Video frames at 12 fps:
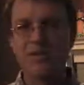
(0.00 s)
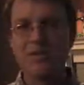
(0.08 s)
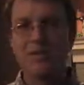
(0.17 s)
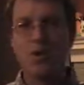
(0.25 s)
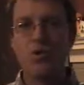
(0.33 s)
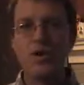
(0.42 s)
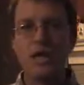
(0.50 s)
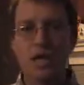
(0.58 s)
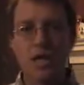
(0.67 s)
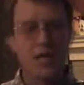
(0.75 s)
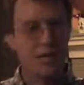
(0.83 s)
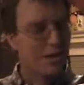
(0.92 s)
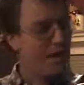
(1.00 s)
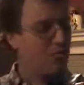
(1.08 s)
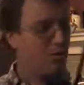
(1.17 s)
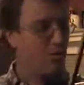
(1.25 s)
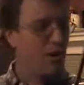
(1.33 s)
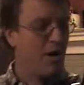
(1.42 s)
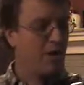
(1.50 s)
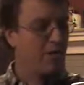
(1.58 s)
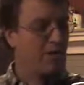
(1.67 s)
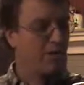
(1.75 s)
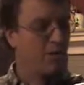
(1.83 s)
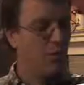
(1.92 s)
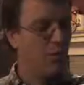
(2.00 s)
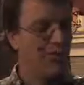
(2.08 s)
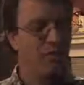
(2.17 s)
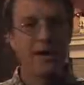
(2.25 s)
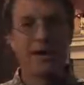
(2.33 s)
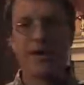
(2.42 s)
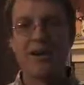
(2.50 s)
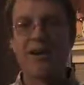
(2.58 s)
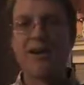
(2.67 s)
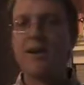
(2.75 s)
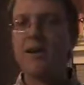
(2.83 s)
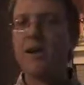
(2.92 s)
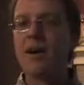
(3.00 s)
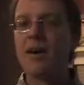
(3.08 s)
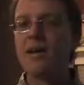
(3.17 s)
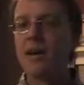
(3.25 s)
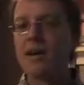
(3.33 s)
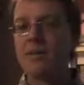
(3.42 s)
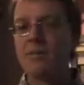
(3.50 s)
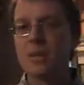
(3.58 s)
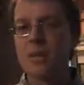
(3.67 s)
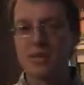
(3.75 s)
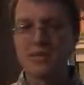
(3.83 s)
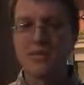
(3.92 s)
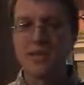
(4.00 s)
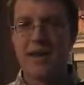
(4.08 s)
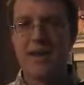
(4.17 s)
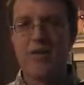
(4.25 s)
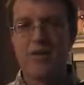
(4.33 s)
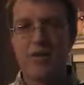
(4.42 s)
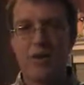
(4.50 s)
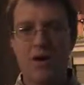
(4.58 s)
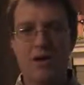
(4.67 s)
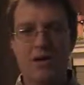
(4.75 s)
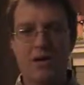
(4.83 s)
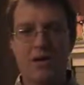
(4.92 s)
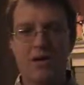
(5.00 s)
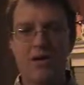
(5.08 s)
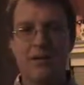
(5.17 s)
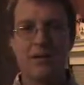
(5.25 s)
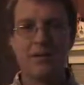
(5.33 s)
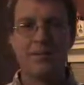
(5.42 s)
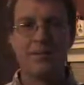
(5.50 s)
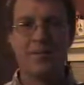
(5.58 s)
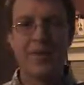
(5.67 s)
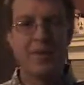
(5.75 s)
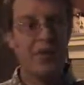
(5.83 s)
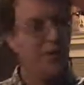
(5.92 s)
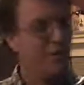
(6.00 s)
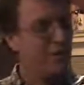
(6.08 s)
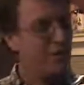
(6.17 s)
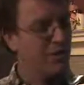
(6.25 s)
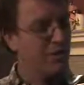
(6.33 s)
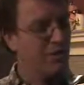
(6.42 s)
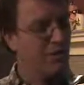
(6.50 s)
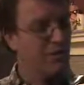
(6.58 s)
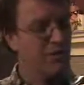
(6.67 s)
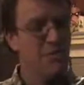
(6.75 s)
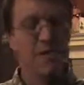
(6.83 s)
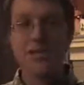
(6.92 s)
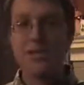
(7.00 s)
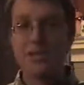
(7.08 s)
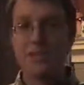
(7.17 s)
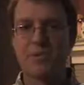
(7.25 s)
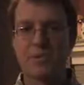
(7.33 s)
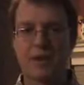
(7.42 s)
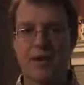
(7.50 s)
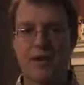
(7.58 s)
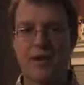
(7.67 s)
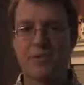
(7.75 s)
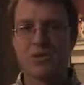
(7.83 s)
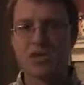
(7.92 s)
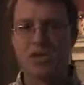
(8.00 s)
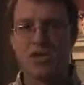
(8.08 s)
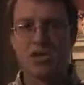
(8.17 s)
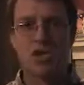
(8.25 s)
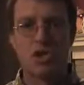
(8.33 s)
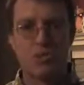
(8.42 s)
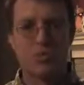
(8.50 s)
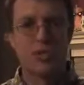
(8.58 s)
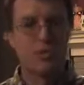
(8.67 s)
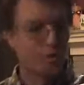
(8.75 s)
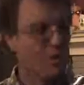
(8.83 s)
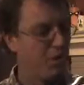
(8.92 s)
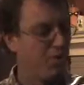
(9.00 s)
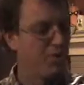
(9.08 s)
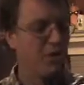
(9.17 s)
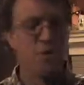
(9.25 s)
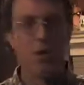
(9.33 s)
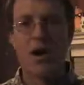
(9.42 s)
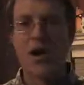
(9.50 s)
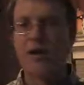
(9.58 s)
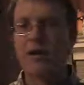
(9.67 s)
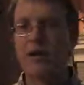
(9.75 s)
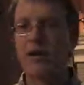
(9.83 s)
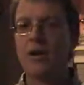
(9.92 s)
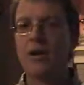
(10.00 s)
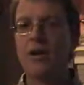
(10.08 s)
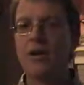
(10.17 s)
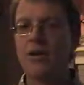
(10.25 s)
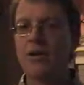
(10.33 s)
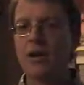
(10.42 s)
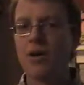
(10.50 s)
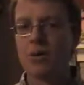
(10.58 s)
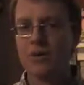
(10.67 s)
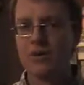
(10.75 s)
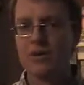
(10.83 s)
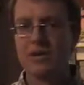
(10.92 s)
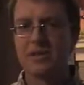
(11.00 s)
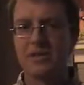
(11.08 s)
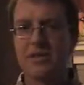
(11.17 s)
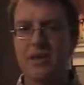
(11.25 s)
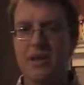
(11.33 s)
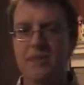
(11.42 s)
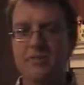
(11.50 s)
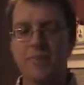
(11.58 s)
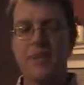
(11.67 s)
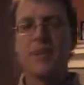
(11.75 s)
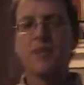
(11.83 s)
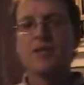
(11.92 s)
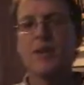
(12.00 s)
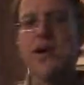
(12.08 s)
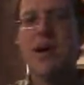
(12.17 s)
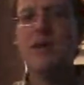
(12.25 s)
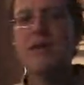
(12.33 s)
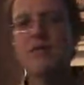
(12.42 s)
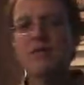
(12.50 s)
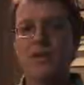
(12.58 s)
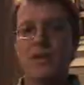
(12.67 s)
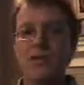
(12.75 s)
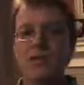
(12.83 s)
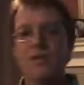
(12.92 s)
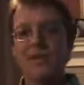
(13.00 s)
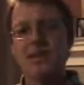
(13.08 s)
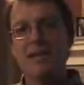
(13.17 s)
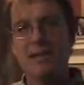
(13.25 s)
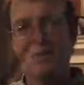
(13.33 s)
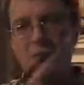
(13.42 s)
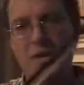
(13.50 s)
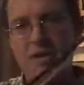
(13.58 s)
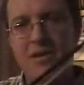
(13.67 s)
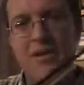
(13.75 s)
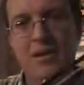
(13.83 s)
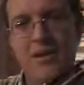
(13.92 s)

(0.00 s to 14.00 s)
just floating on the top of the water like the wave runner. Otherwise we get this airy quality. And we do not want to be the super tanker, which is deep, deep, deep into the water, or we crush the sound. So how can you get the medium